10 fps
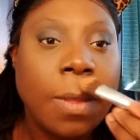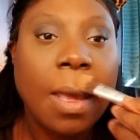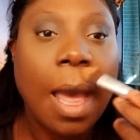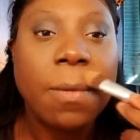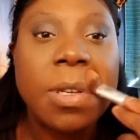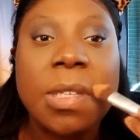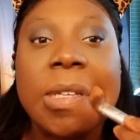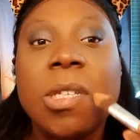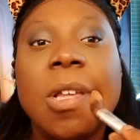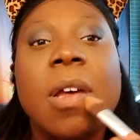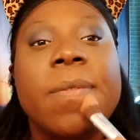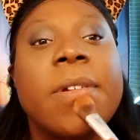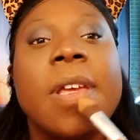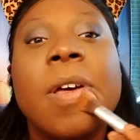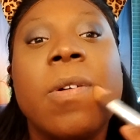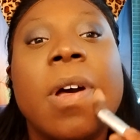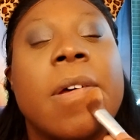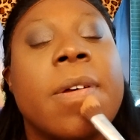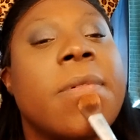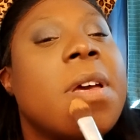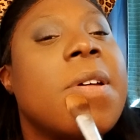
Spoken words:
I recently saw a video of